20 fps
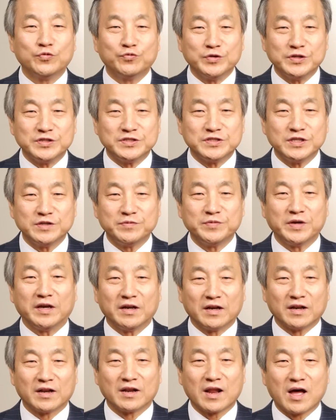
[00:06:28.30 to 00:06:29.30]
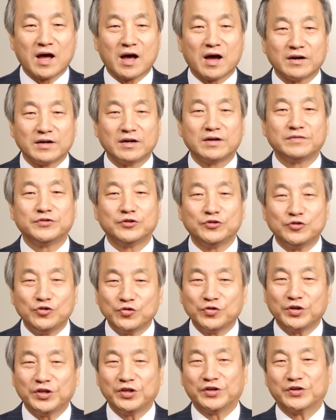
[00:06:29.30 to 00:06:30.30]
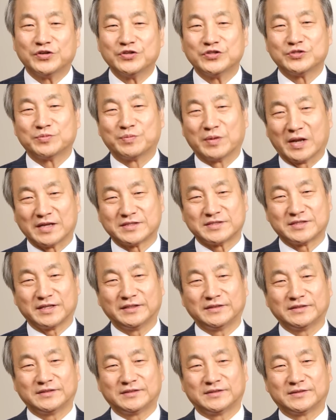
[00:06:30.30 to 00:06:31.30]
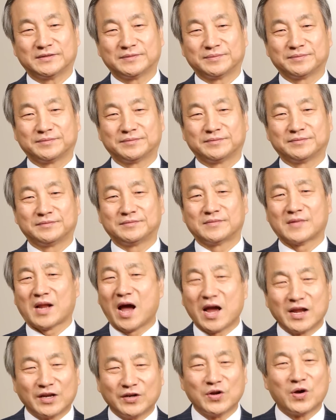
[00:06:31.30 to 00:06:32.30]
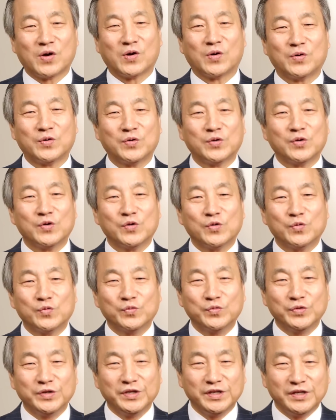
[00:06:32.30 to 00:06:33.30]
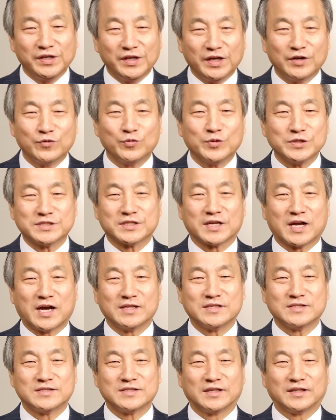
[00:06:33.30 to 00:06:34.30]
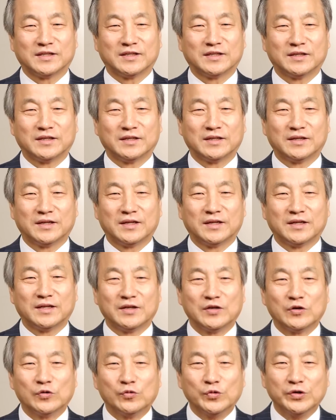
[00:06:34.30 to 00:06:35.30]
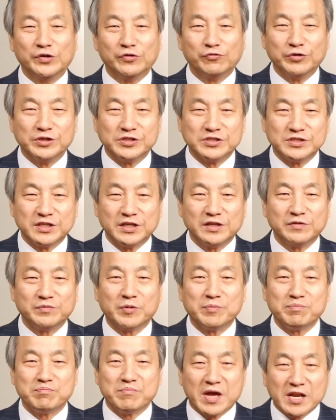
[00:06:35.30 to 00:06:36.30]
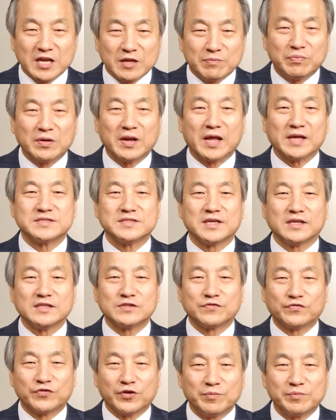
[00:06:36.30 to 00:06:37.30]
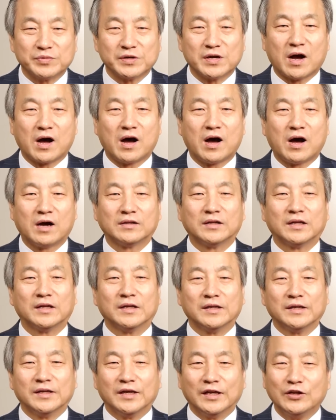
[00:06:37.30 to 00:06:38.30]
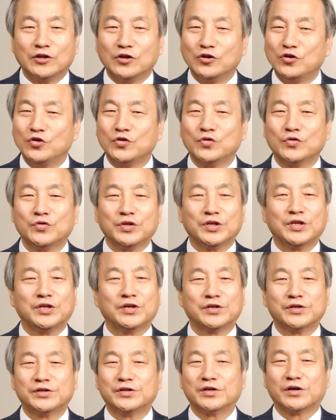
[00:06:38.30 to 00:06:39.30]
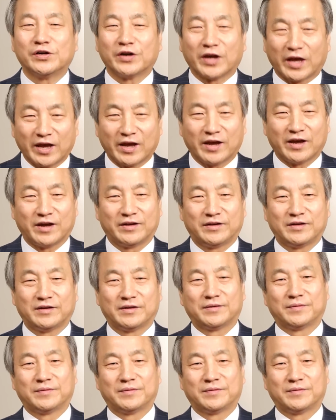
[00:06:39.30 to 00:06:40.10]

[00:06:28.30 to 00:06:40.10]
you receive a lot of New Year's blessings. I know we in Wisconsin will receive many blessings from God in the new year ahead.